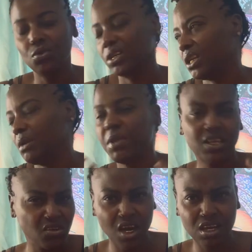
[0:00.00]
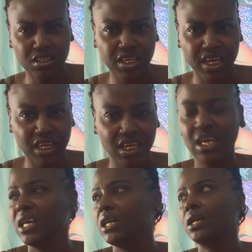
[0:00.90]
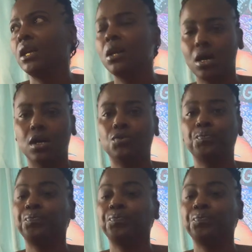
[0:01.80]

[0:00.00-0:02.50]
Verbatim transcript: that then it make you nauseated. No.